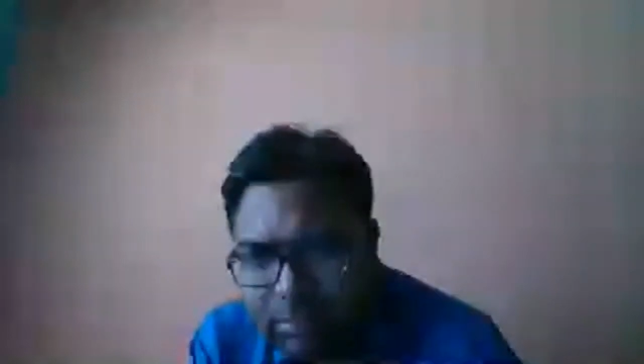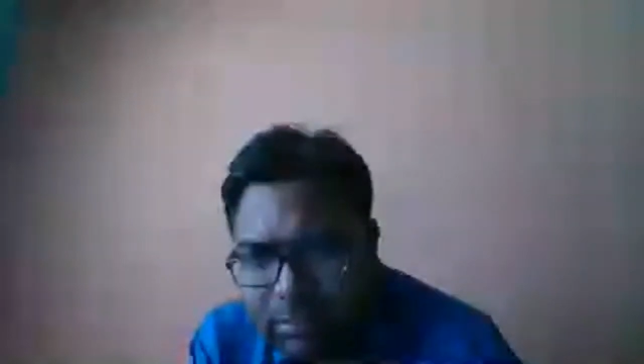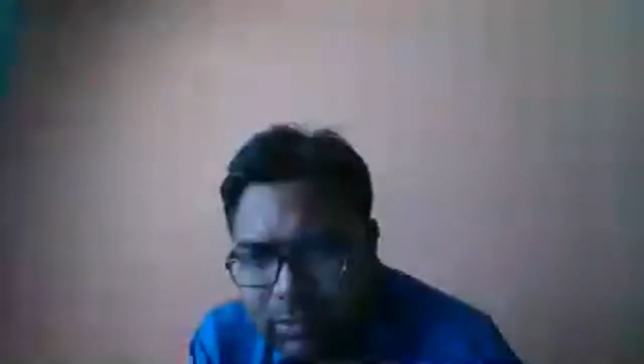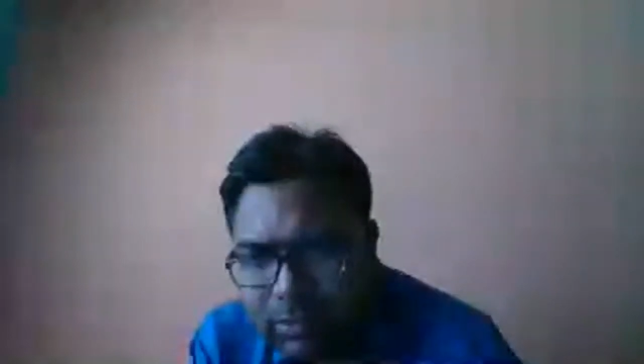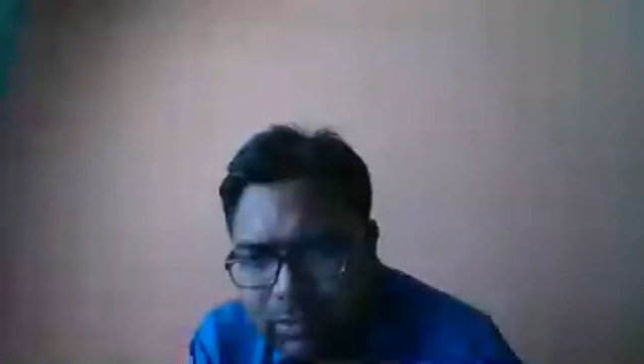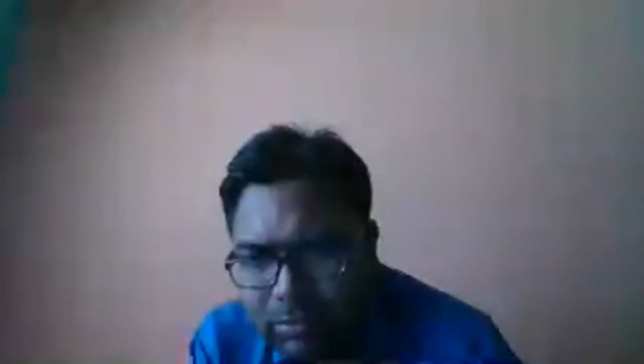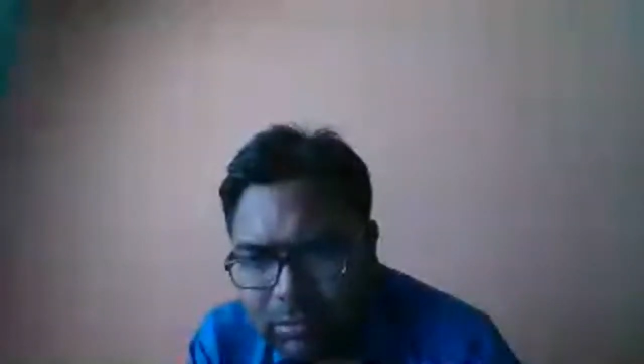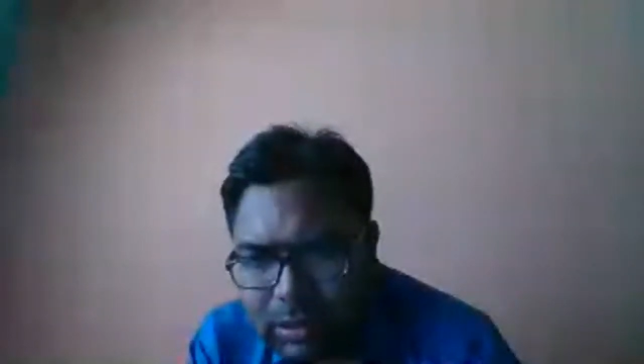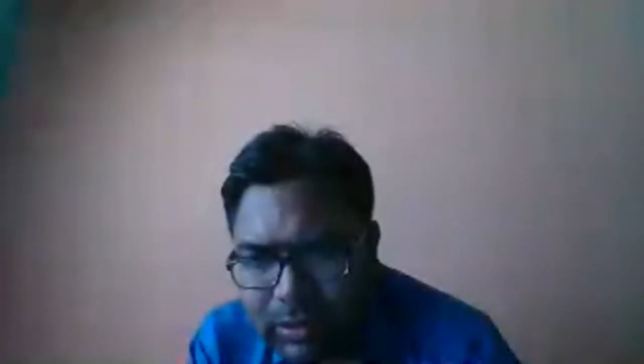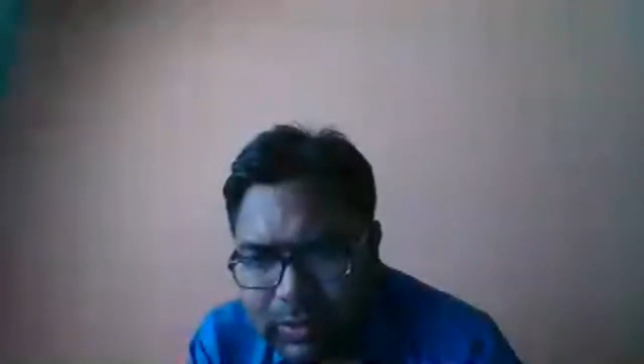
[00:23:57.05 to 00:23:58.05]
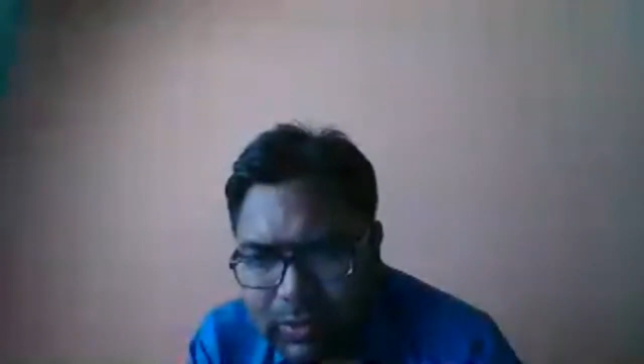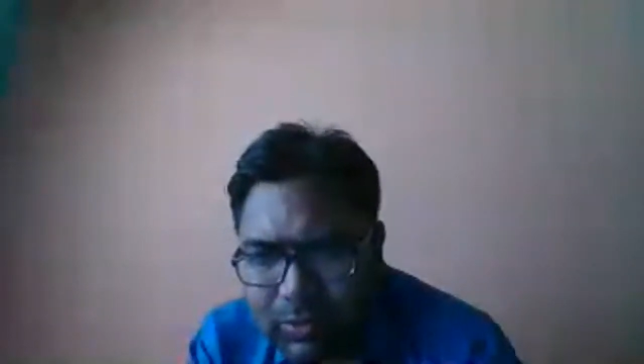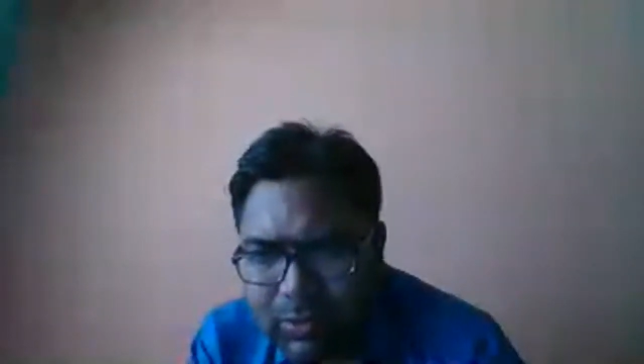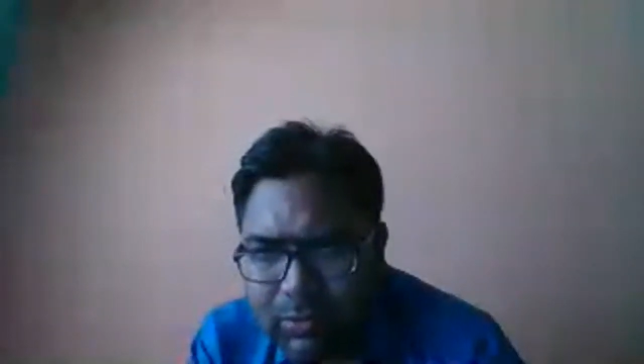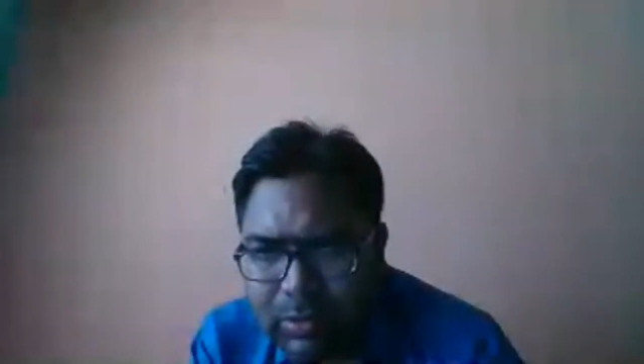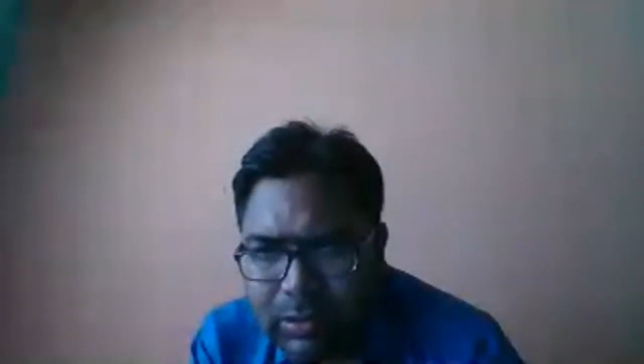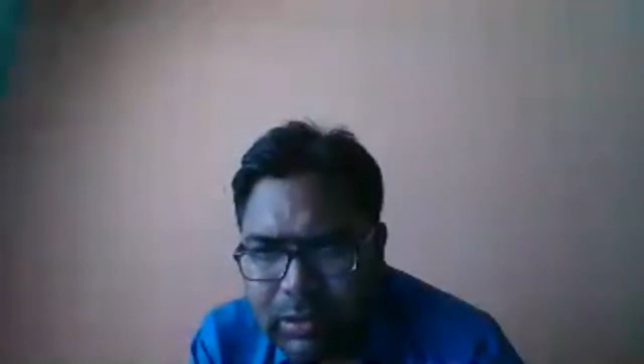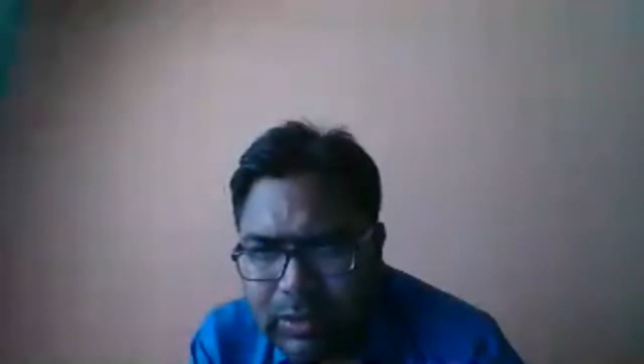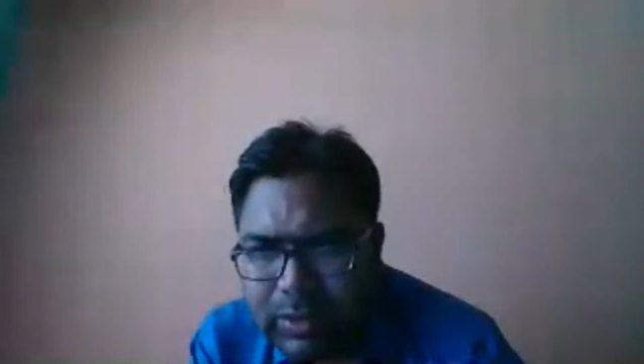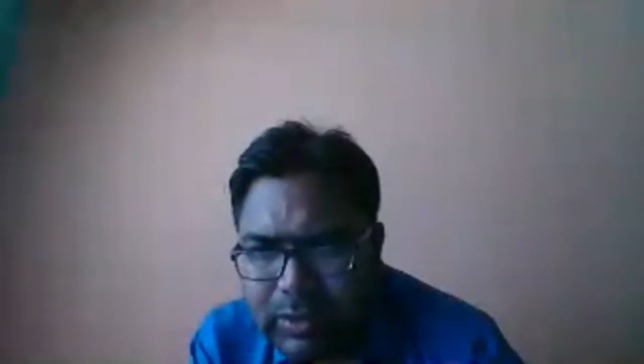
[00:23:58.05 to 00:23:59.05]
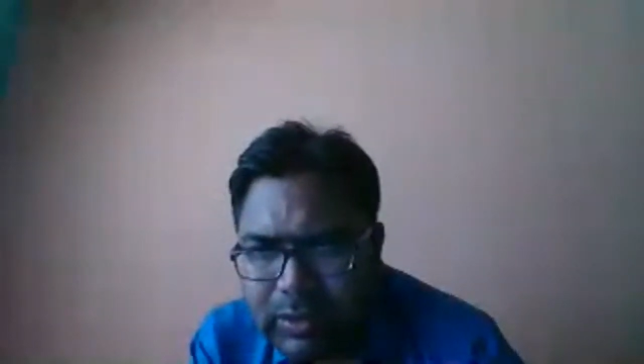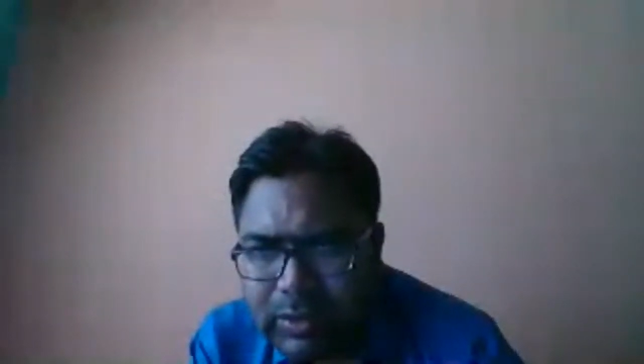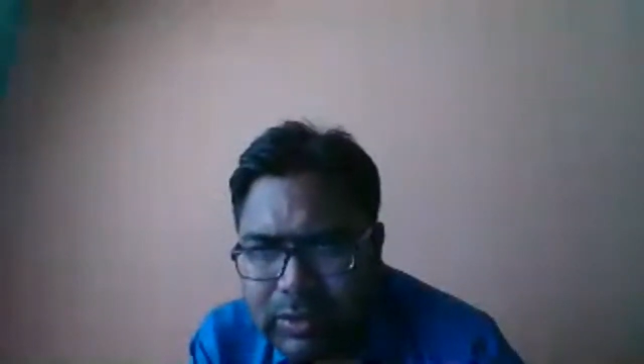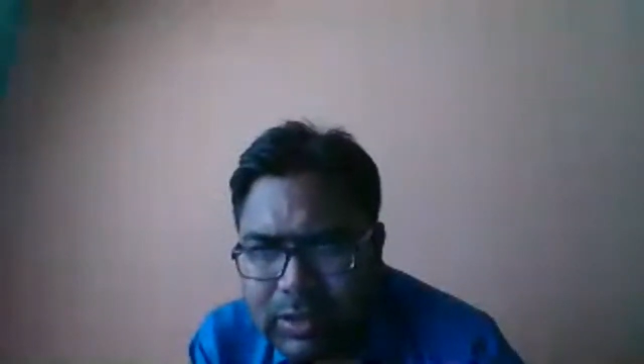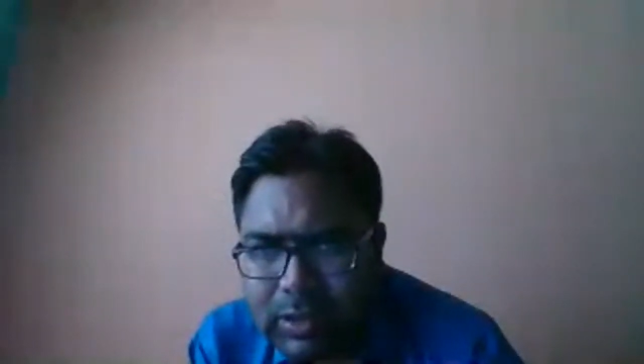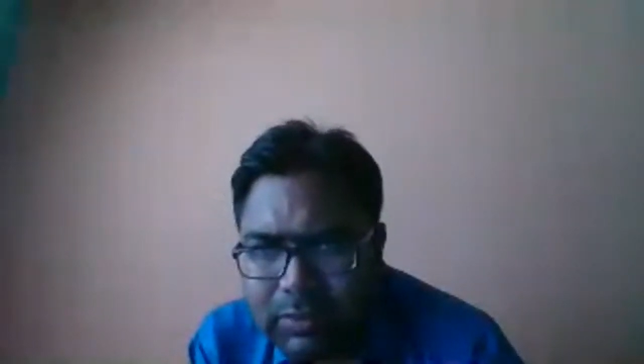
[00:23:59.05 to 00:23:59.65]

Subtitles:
So there is no as such